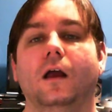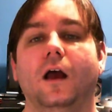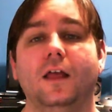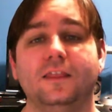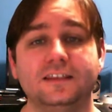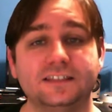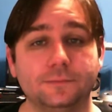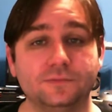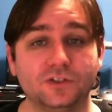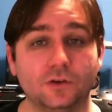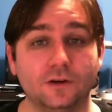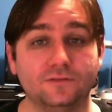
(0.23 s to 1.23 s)
On this
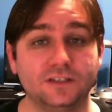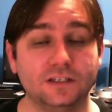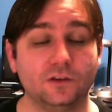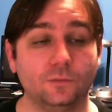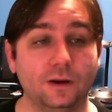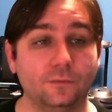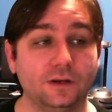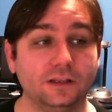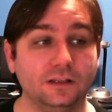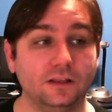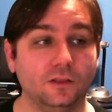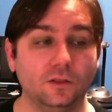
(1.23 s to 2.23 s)
episode of TQA
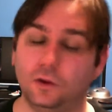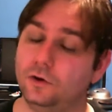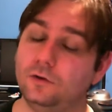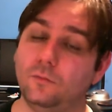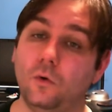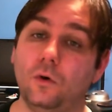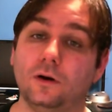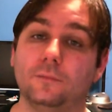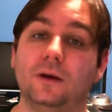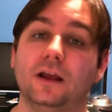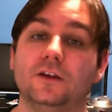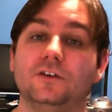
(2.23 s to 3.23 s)
Weekly, learn more
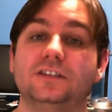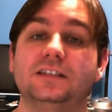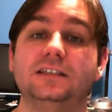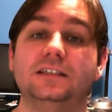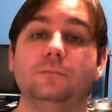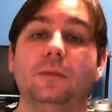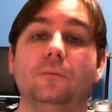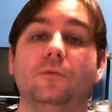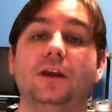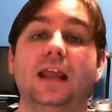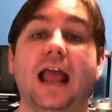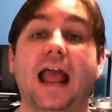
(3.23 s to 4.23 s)
about your system
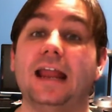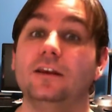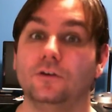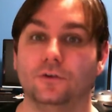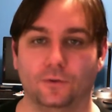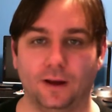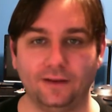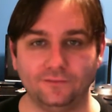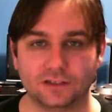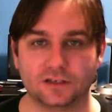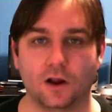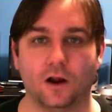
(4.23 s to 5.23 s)
memory and your
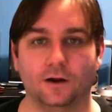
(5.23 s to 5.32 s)
graphics card.